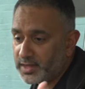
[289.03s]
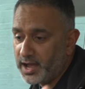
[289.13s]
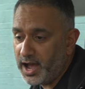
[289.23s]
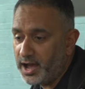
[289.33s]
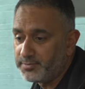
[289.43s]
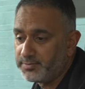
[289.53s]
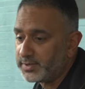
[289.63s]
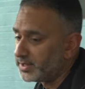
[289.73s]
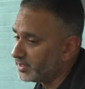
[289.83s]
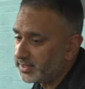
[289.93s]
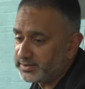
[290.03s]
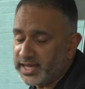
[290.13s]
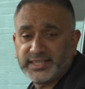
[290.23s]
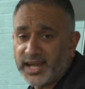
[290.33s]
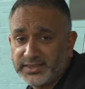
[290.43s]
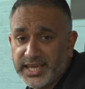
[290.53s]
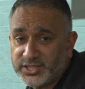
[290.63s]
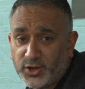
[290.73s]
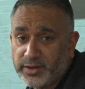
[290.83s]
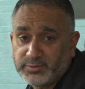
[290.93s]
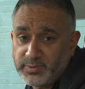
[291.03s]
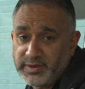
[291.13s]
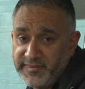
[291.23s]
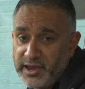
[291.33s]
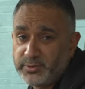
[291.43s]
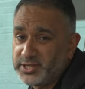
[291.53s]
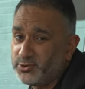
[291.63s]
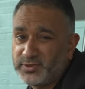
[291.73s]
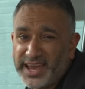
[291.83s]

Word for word: um, they'd done their time to be fair with you.